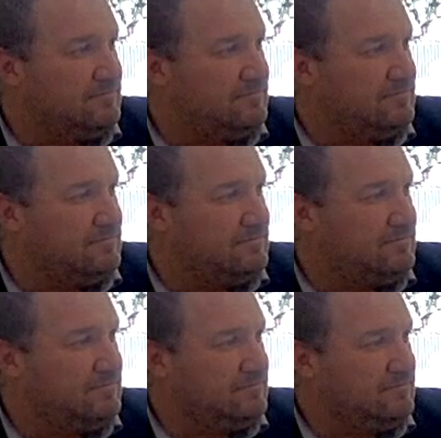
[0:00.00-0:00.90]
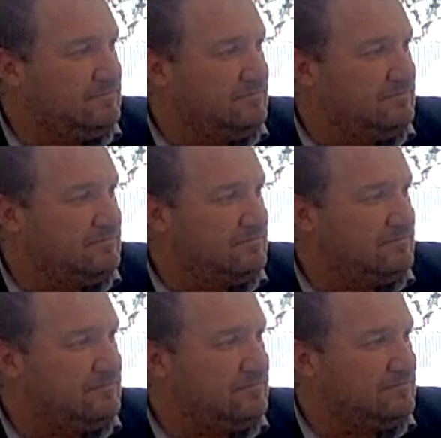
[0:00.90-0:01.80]

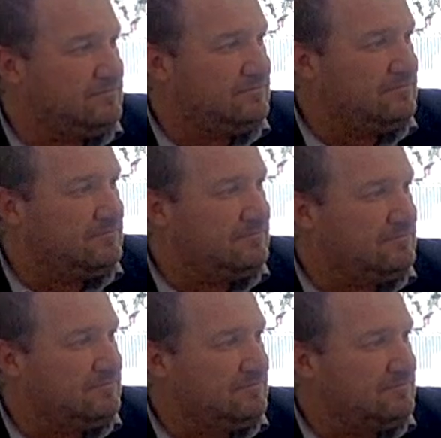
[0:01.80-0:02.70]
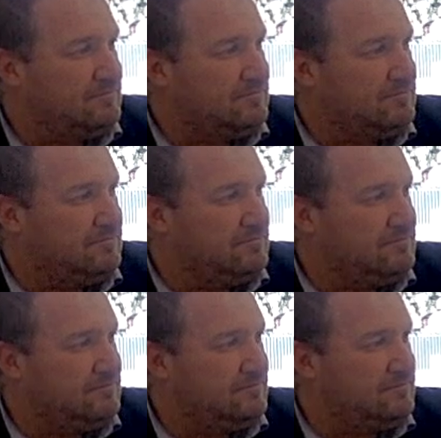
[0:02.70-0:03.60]

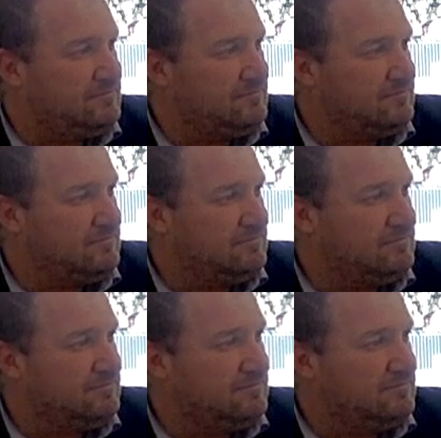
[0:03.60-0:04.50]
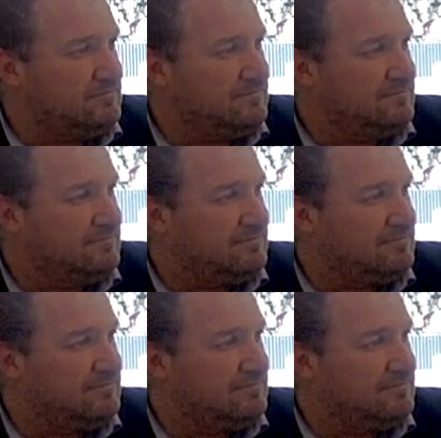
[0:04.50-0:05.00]
(not speaking)